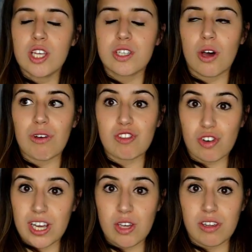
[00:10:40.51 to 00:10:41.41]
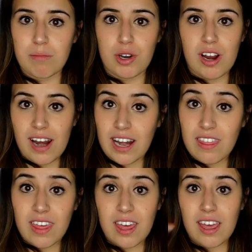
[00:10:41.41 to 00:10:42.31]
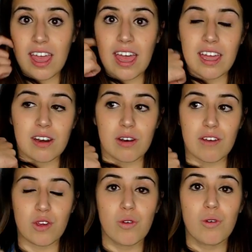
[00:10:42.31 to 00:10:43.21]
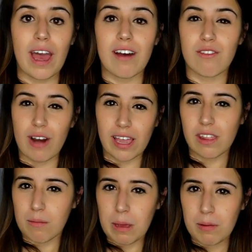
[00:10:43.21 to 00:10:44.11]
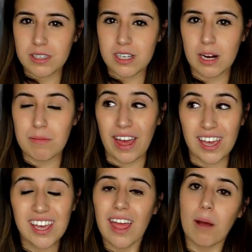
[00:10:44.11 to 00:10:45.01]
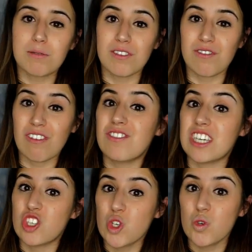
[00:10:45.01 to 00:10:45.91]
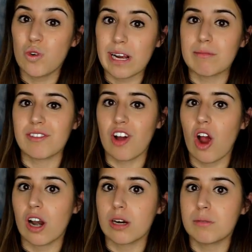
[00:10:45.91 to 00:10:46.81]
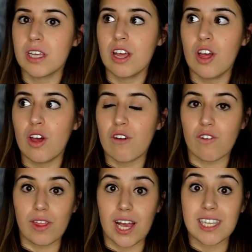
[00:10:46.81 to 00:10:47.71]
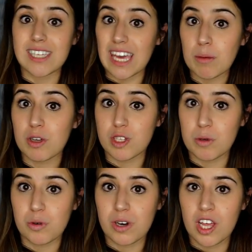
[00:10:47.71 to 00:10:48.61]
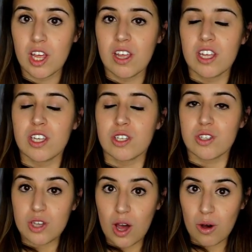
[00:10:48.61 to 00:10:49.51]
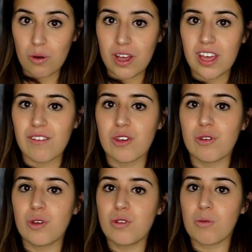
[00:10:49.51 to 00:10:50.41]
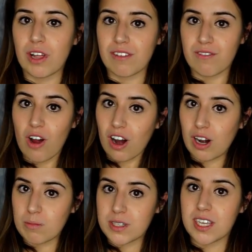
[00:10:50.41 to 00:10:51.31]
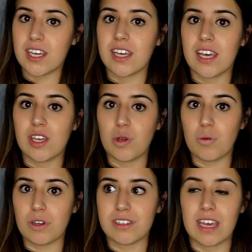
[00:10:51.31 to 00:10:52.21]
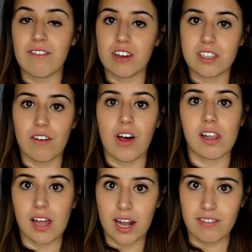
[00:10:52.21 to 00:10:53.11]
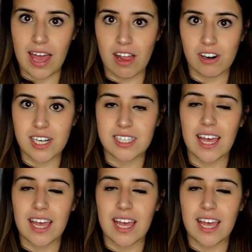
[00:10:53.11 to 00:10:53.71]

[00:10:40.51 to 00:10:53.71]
So it's great, you can put it on anything. And if you have regular maple syrup, that can get up to 52 grams of carbs for like a tablespoon. So if you use Walden Farms, you will save yourself a lot of calories.